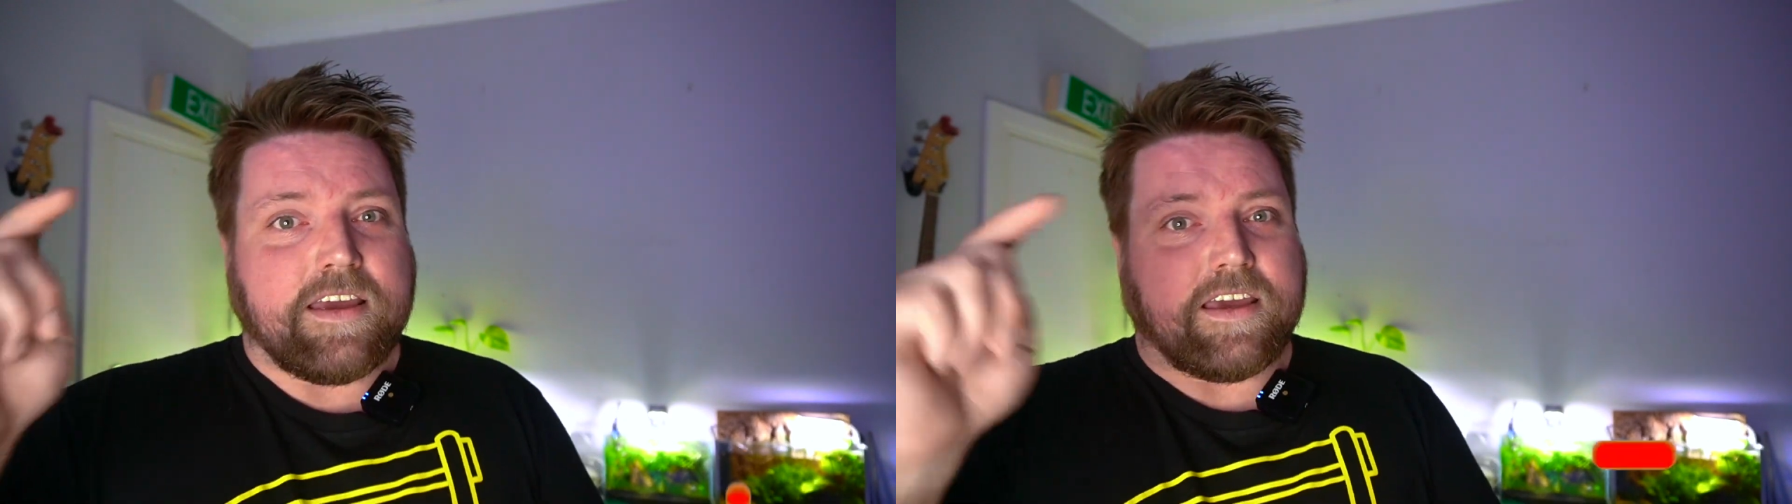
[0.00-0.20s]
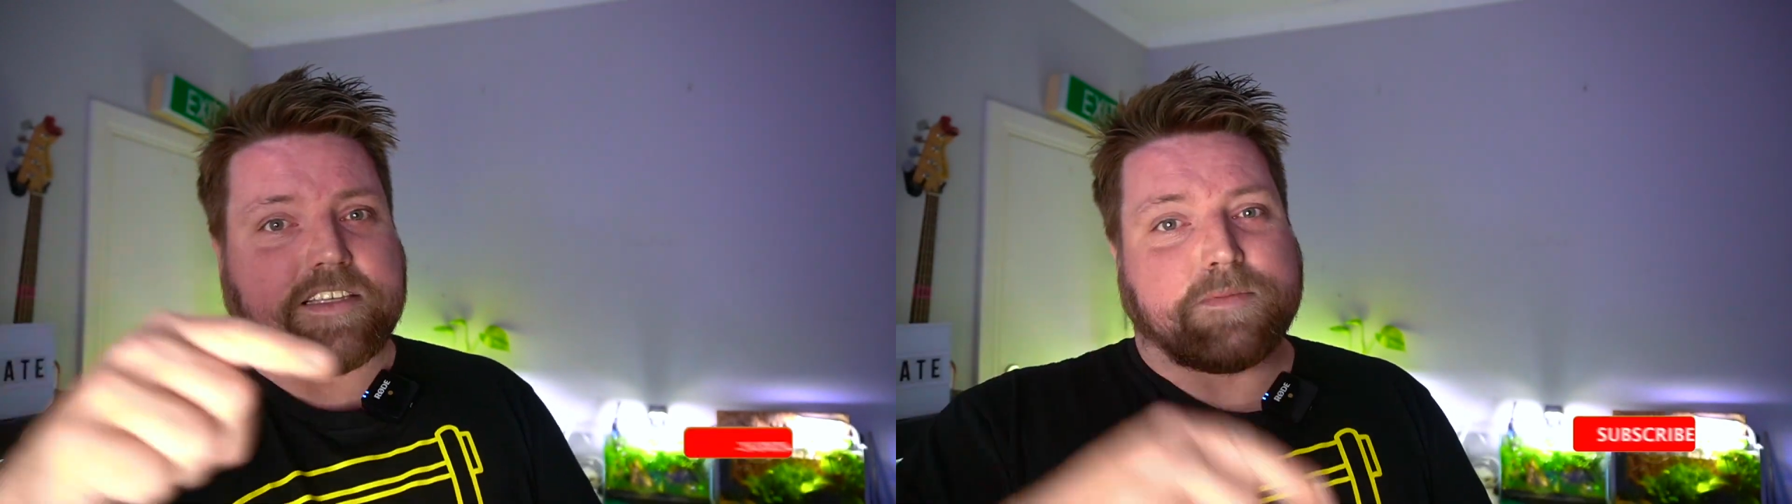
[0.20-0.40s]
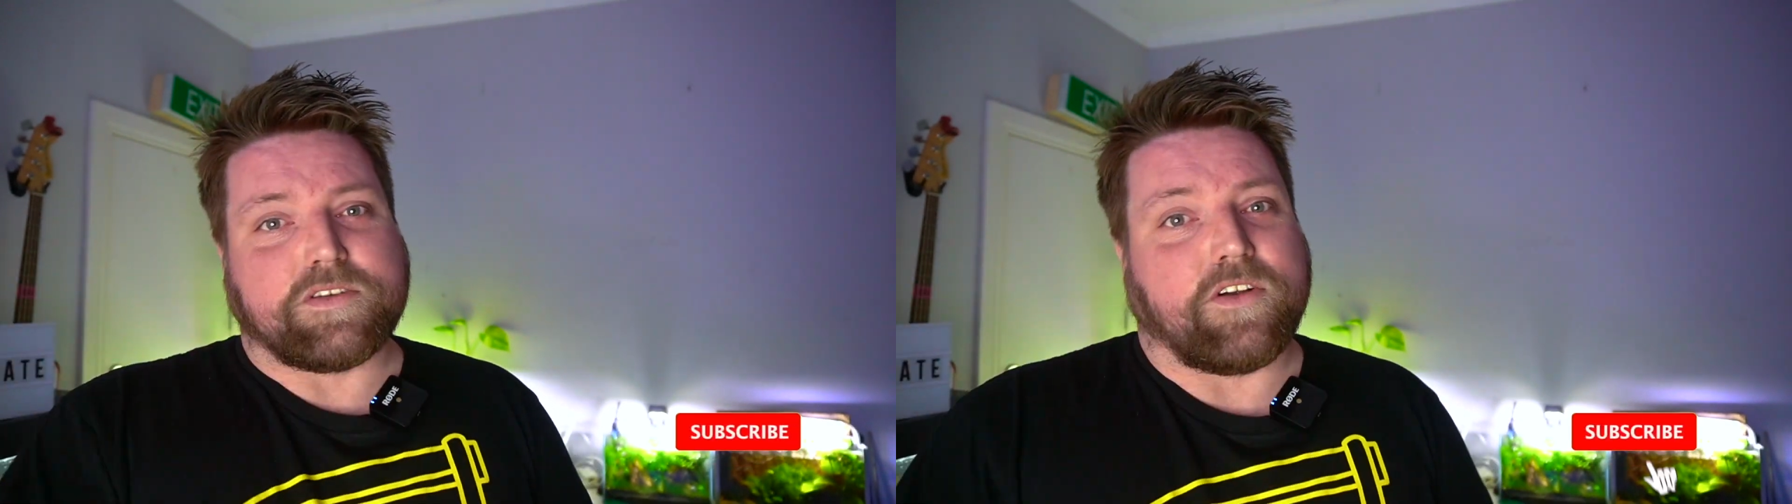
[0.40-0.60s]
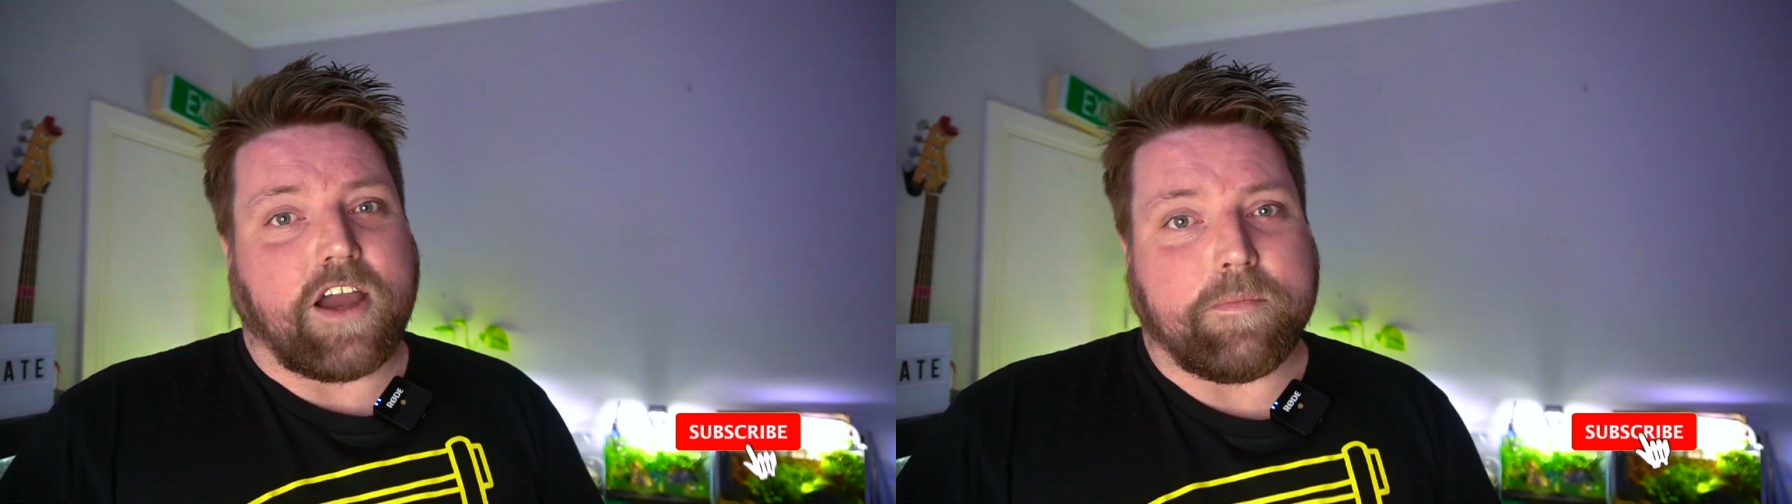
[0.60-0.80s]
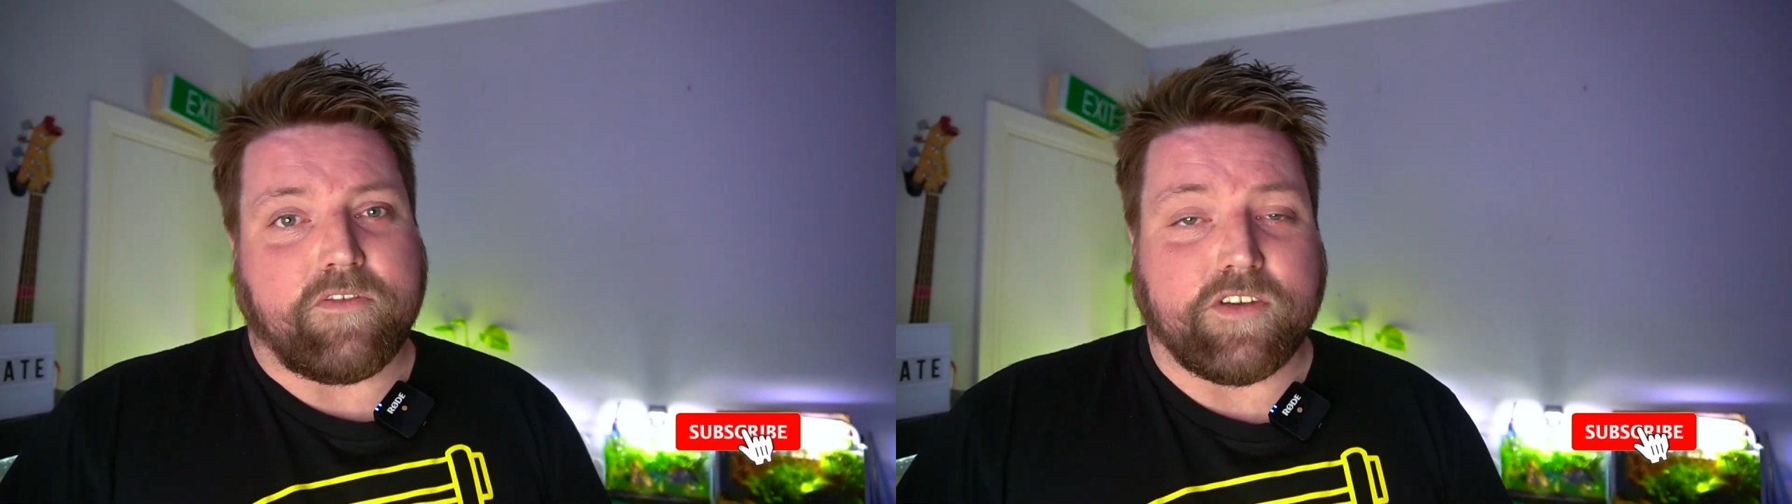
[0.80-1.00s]
hit
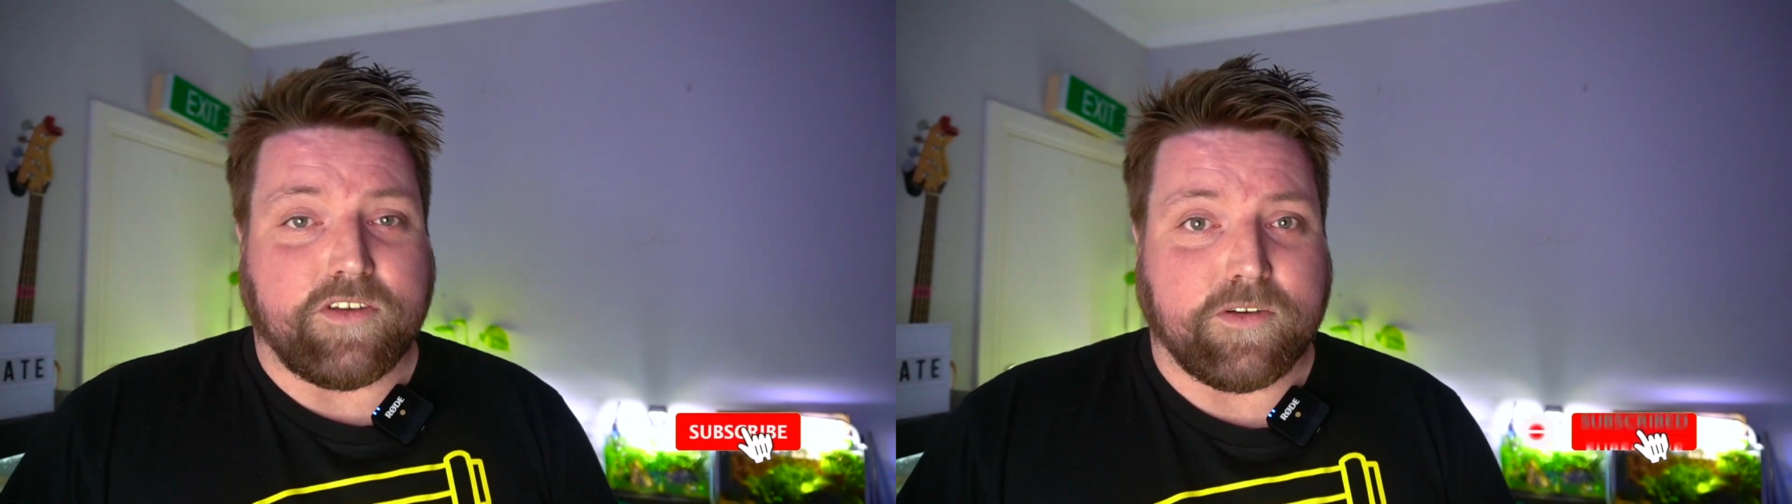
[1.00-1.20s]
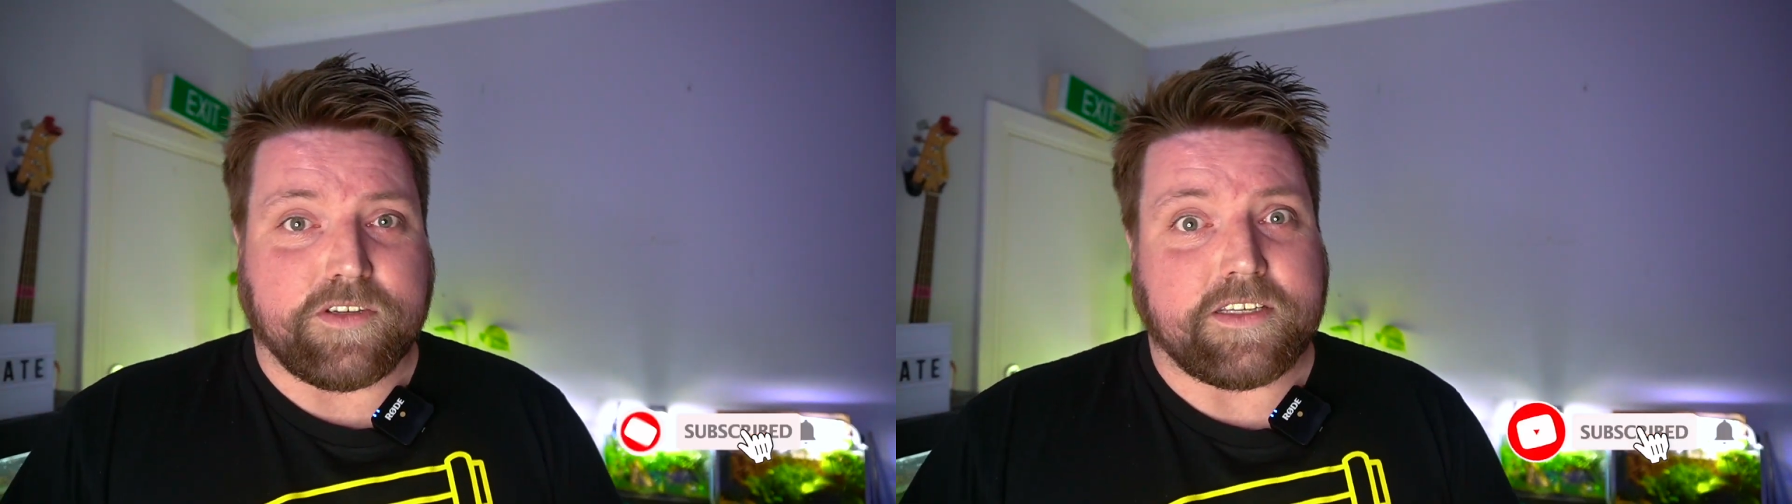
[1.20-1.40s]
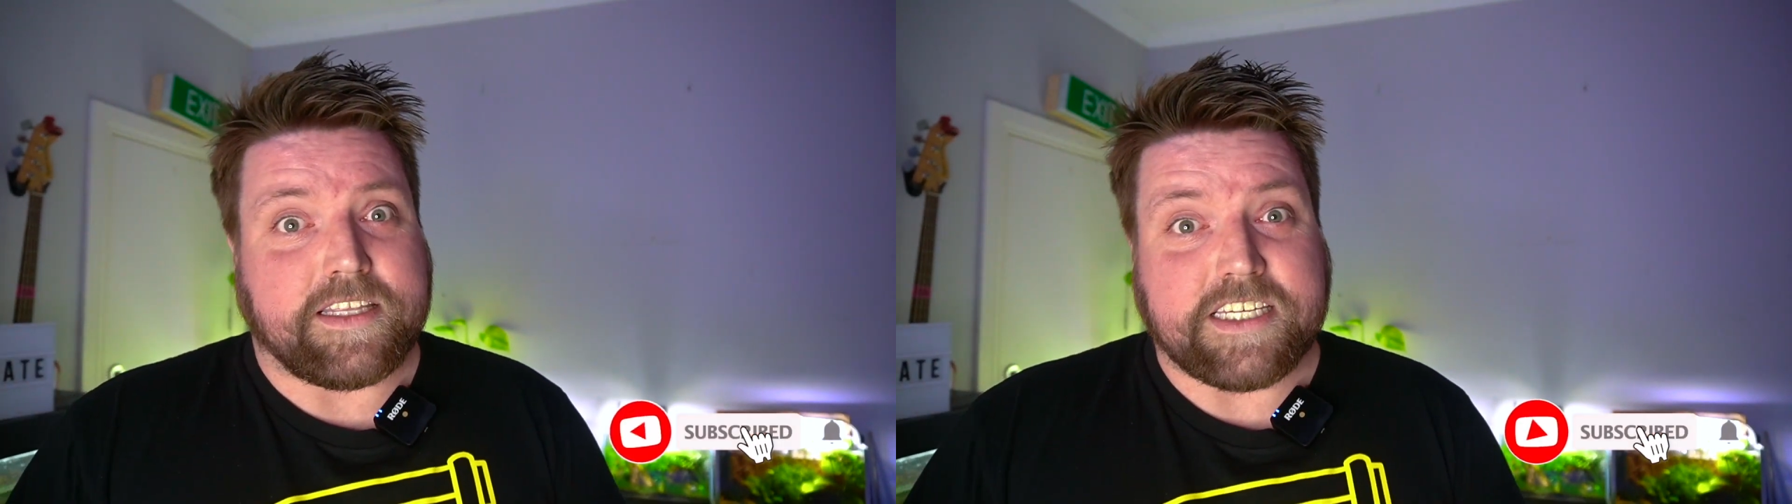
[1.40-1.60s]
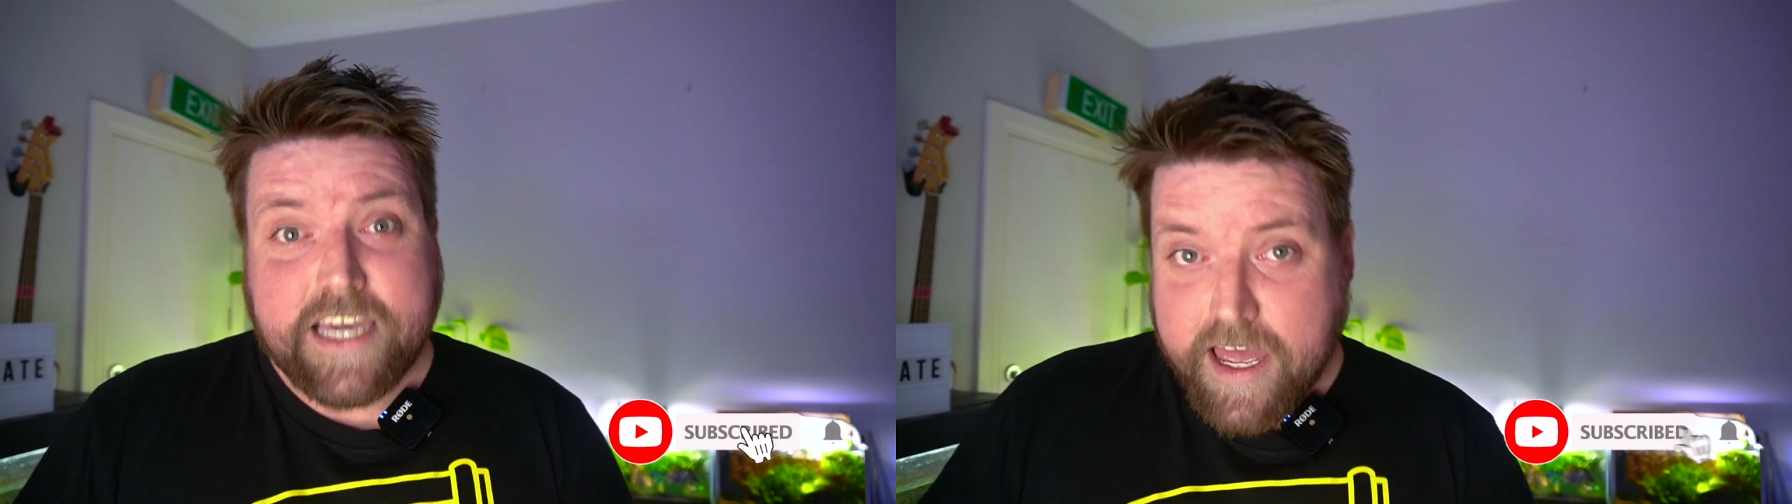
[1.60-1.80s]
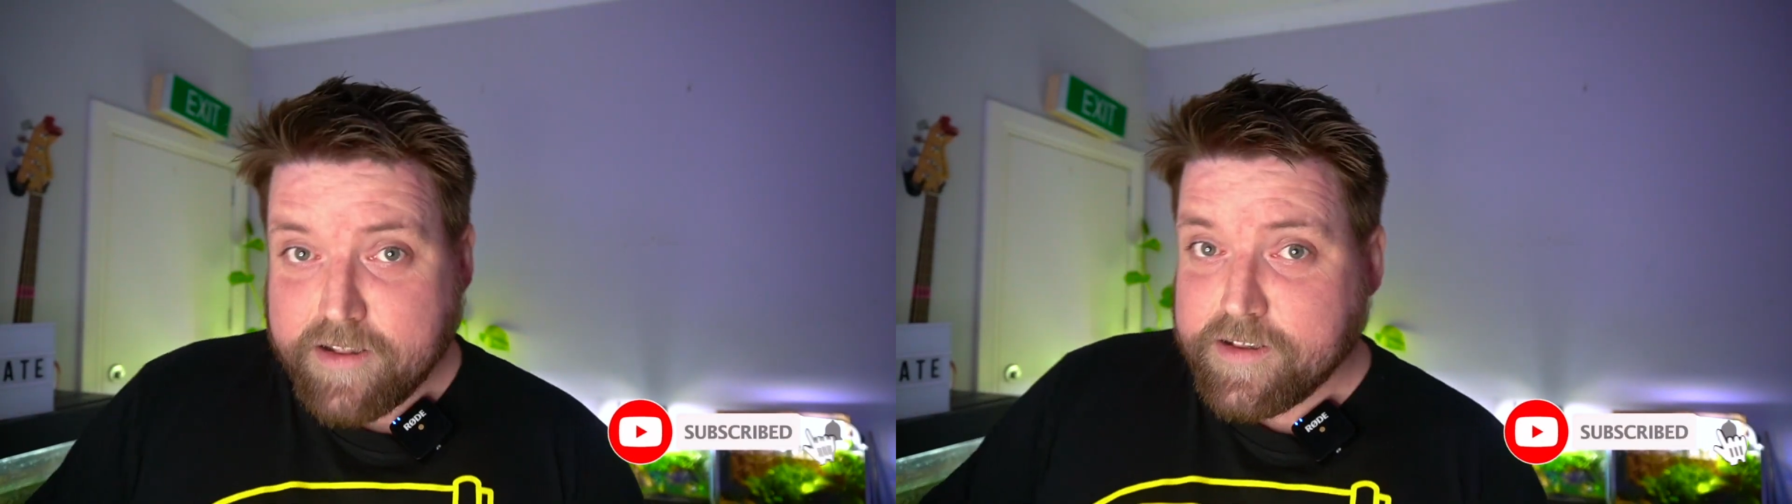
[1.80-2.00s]
subscribe if you're new to the
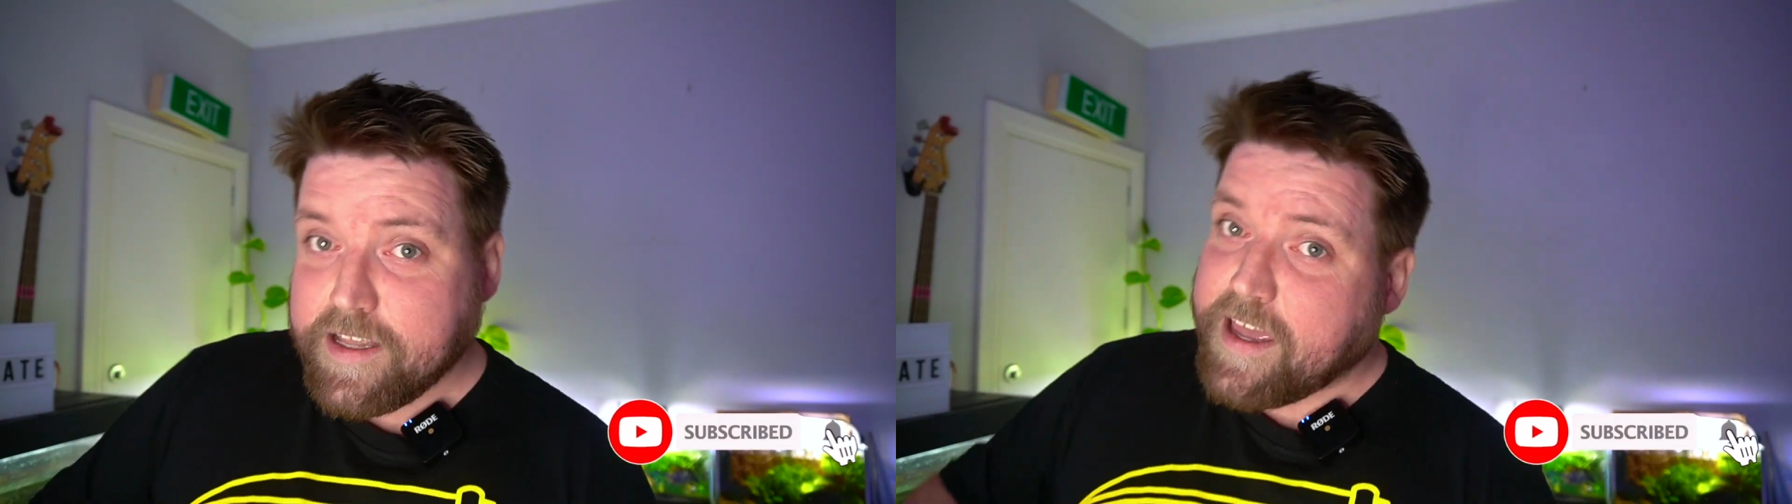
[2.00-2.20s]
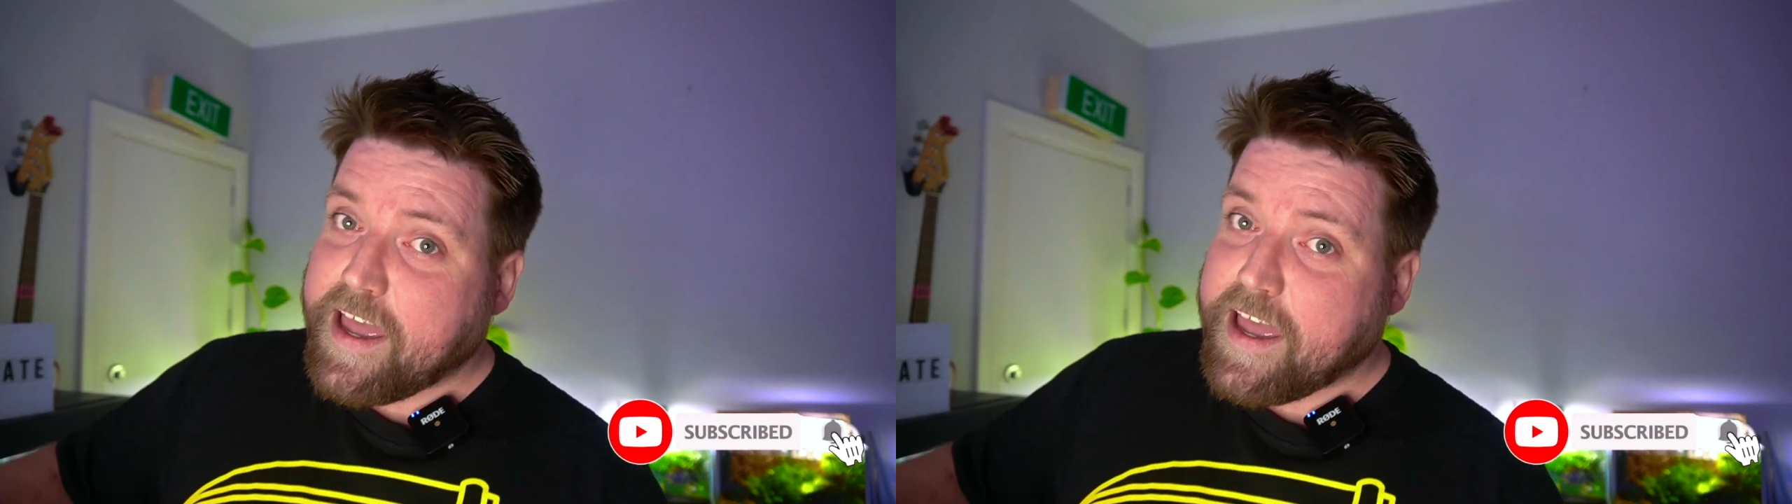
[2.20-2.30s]
channel,